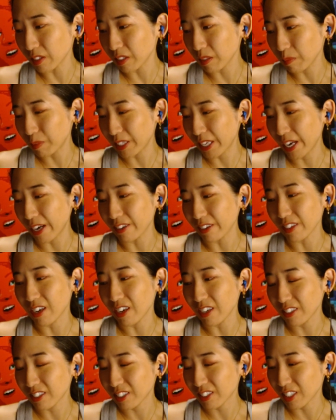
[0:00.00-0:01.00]
being held
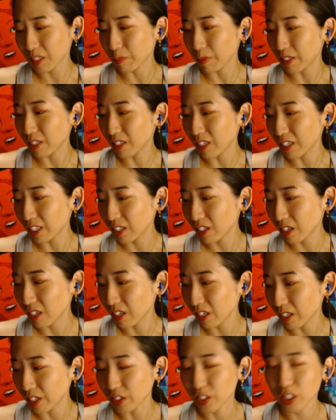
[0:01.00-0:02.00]
hostage by Donkey Kong on the